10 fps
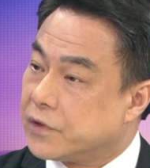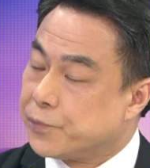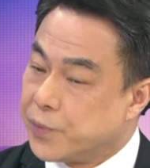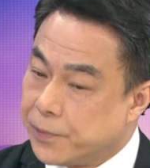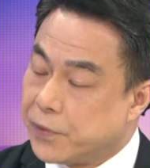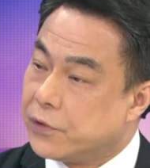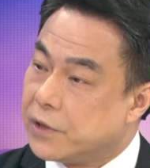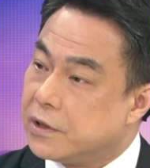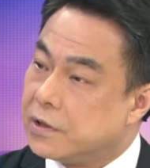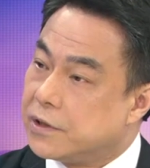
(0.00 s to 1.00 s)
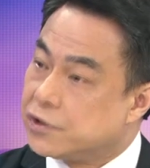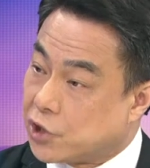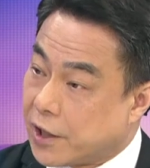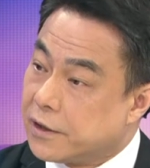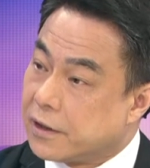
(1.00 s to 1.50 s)
The people in, in
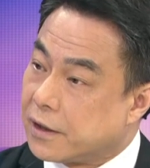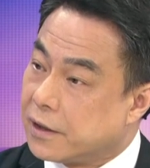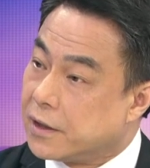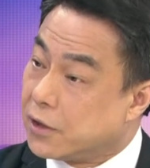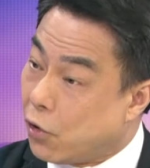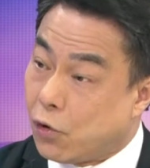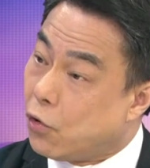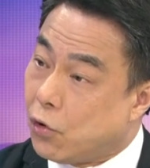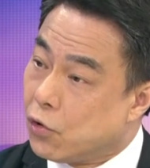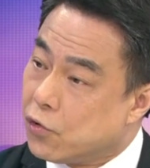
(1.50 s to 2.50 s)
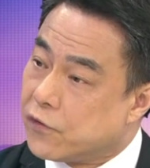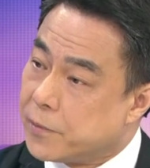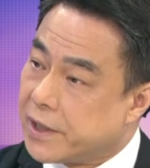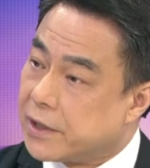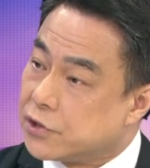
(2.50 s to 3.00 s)
China or all
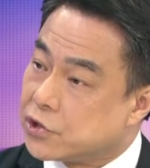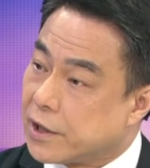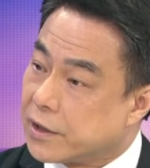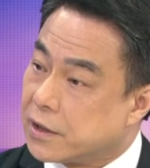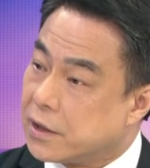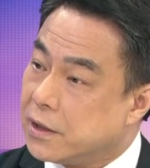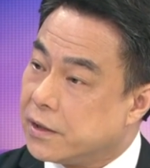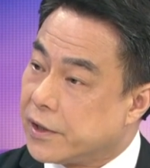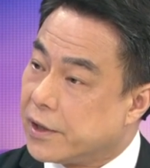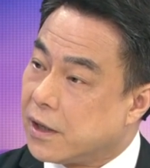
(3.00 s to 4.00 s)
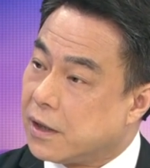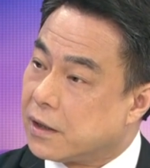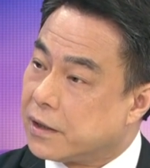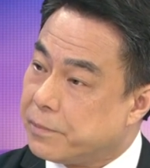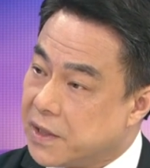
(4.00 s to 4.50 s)
over mainland China, they
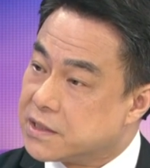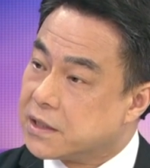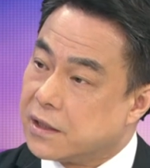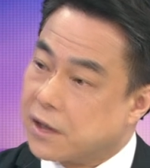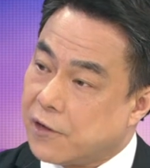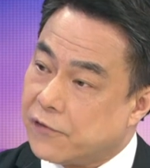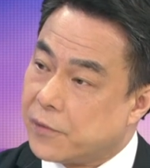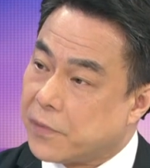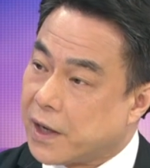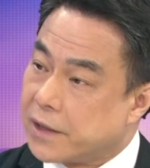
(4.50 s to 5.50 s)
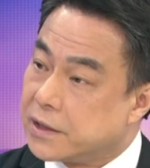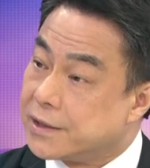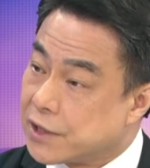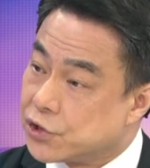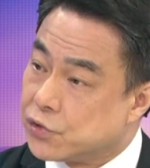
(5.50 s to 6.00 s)
are basically covered by the
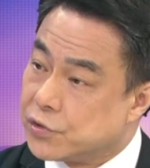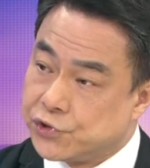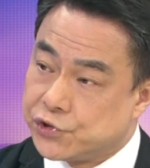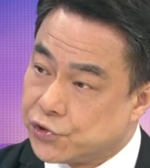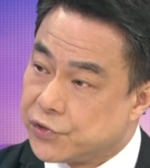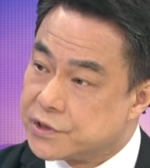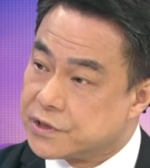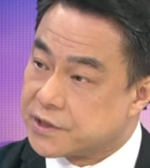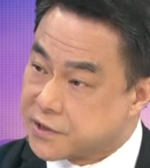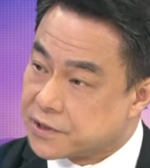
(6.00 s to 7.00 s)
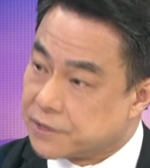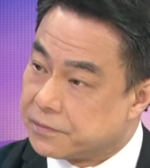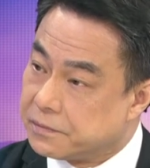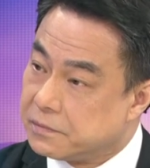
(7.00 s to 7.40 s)
national insurance system.